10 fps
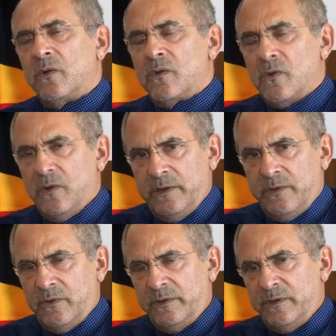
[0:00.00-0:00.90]

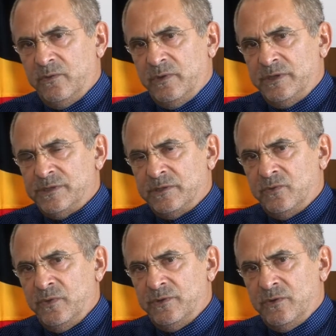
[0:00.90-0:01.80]
calling on Indonesia
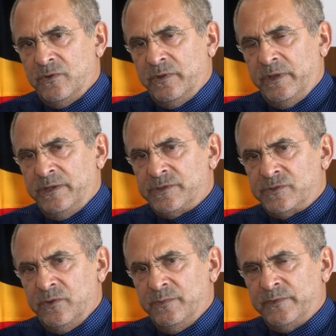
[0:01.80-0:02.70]
to withdraw its
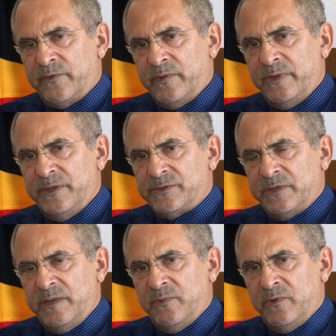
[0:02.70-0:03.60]
troops from
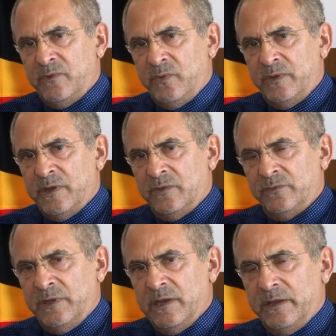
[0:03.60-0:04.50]
East Timor
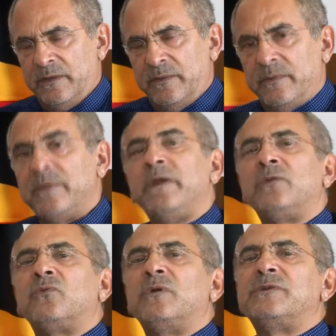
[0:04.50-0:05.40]
without delay.
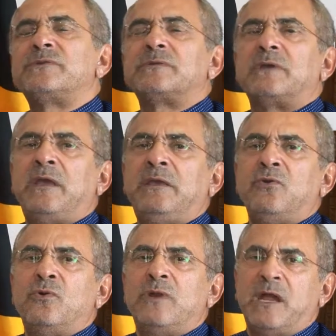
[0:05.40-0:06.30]
It was a
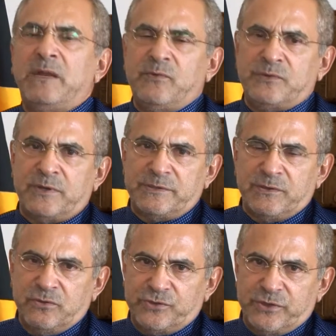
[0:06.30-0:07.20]
unanimous
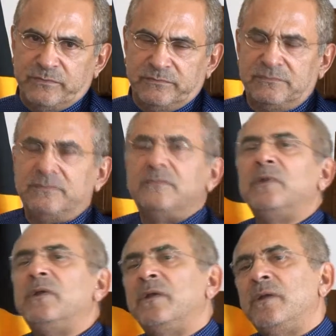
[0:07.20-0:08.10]
resolution,
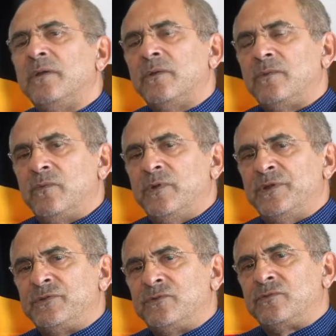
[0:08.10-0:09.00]

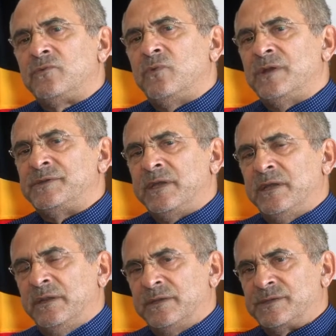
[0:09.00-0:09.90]
which was
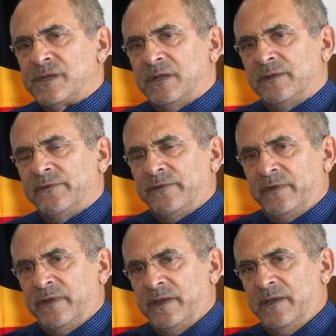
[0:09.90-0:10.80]
in
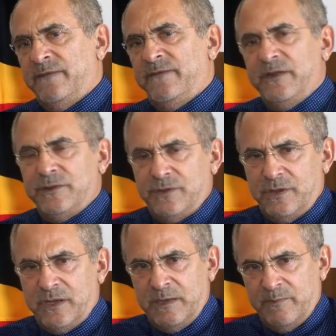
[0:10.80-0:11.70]
itself a
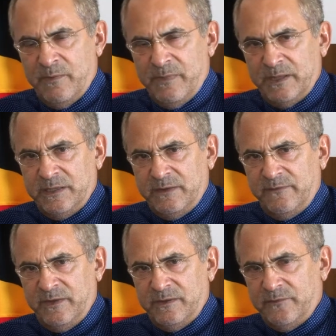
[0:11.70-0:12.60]
feat, a diplomatic
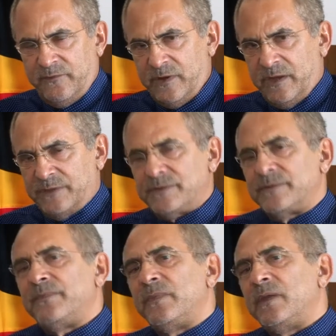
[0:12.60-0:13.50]
feat for
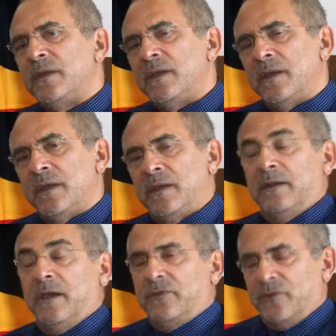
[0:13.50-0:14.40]
us.
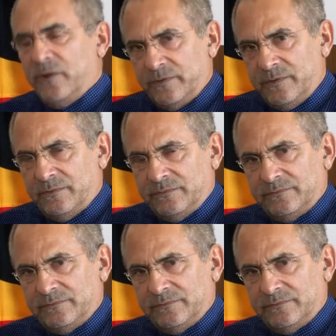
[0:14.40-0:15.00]
And I thought,